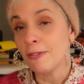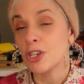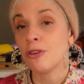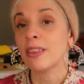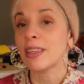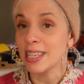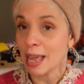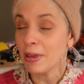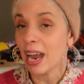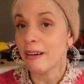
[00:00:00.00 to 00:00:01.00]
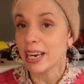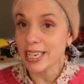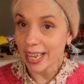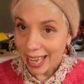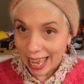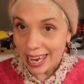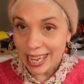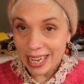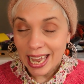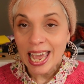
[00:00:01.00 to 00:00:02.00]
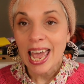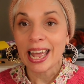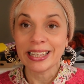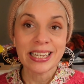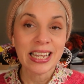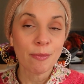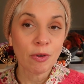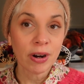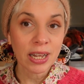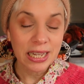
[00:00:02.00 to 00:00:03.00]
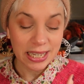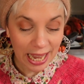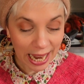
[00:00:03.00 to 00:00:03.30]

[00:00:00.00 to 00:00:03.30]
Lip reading: featuring the same character, Kelly, and this time around it's